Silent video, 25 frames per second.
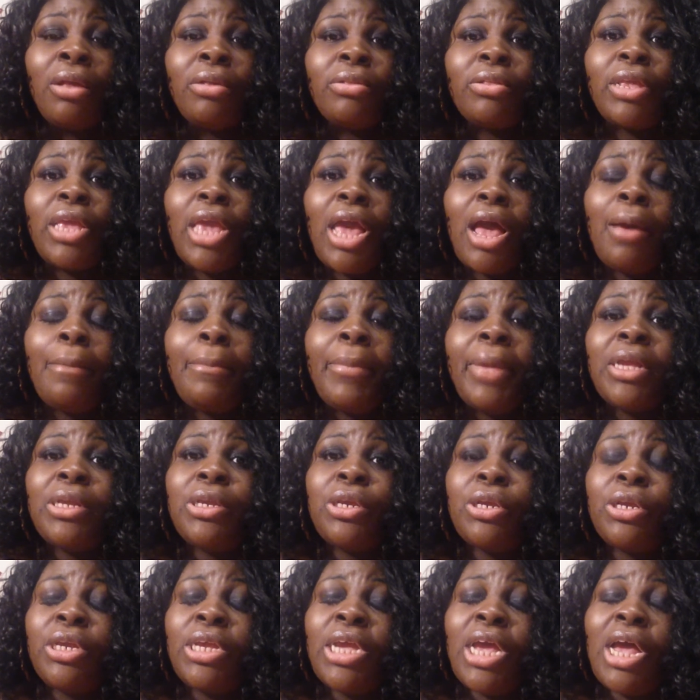So y'all make
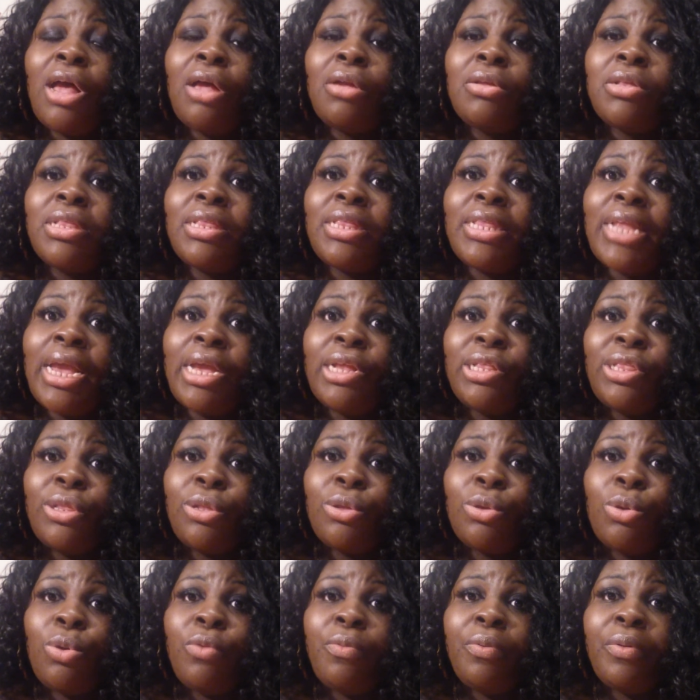sure y'all stay
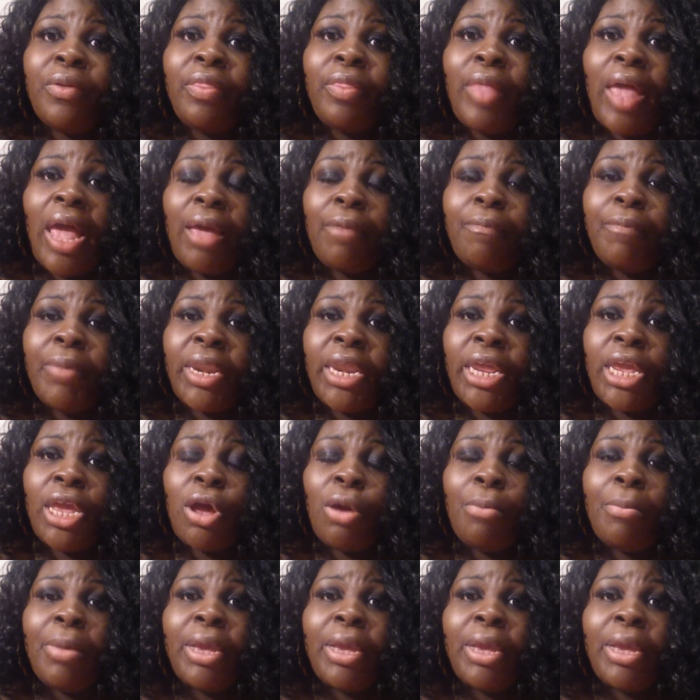tuned for that video.